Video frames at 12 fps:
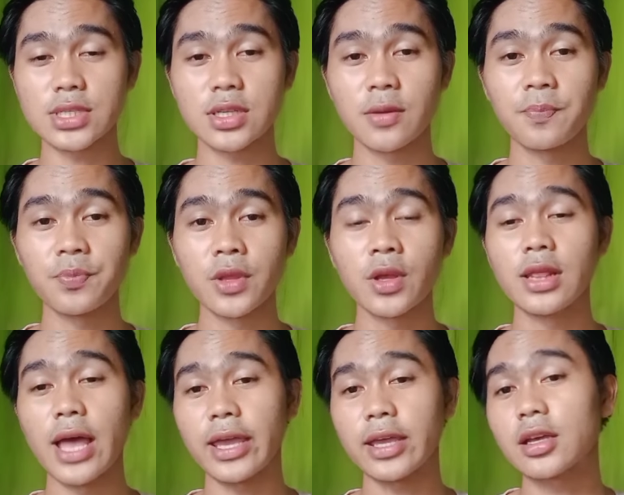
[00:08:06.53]
like
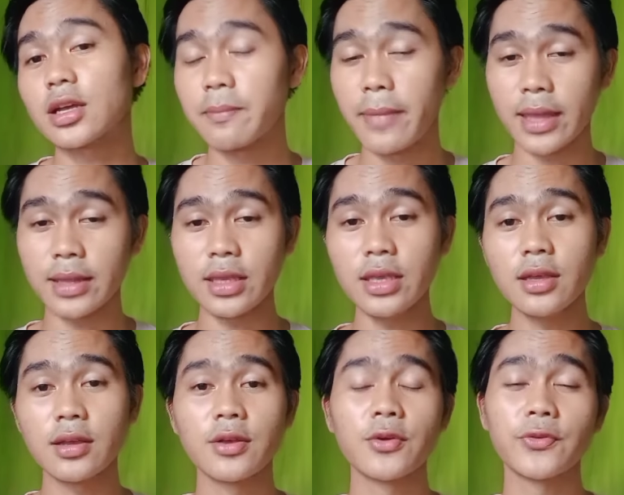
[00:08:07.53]
many,
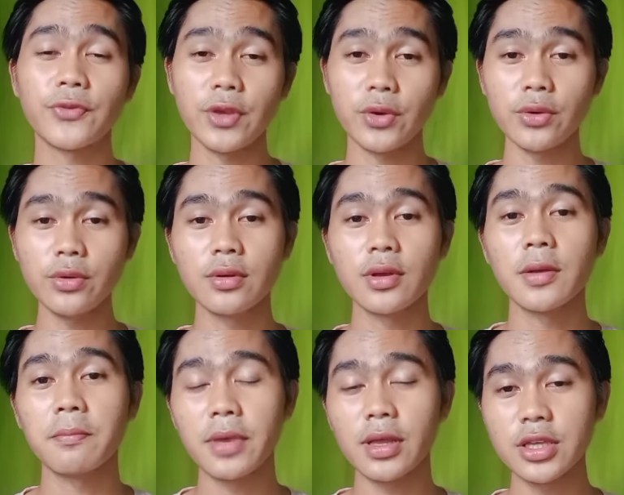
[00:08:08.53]
few,
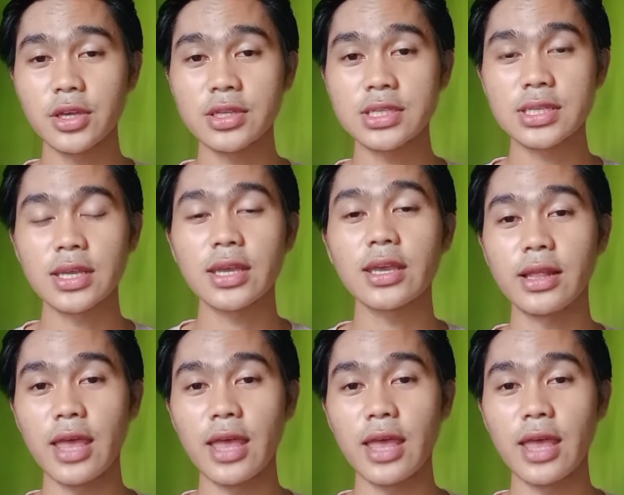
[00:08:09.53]
millions, 11.